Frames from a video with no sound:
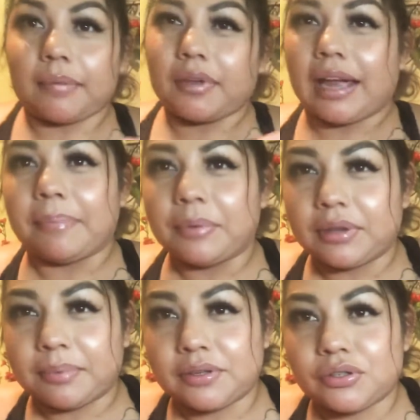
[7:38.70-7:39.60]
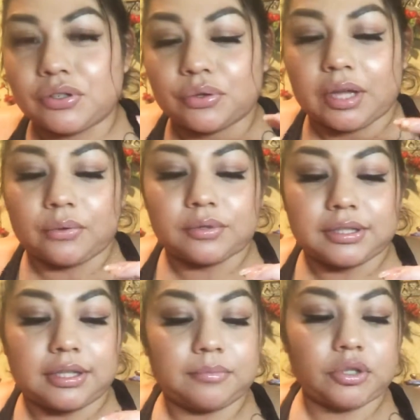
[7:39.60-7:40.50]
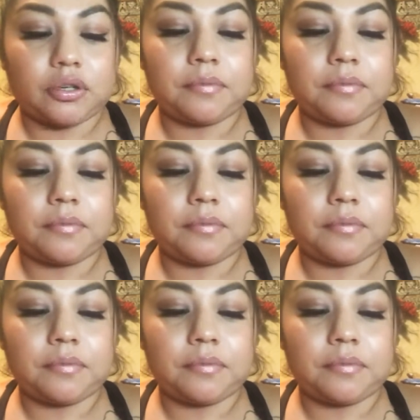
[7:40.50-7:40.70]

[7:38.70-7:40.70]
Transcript: I'm not happy with the pictures, so I don't send them to